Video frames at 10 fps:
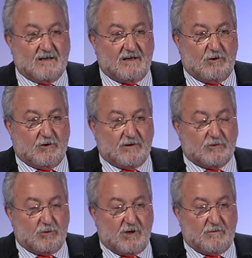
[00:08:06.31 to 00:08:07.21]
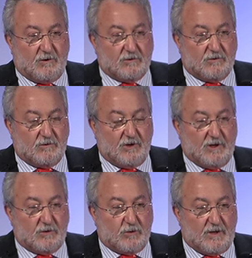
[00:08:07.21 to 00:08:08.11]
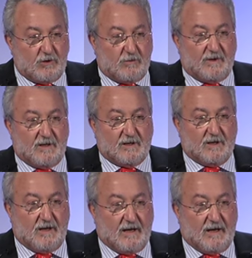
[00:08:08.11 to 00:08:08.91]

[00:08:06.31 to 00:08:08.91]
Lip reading: in order to be able to innovate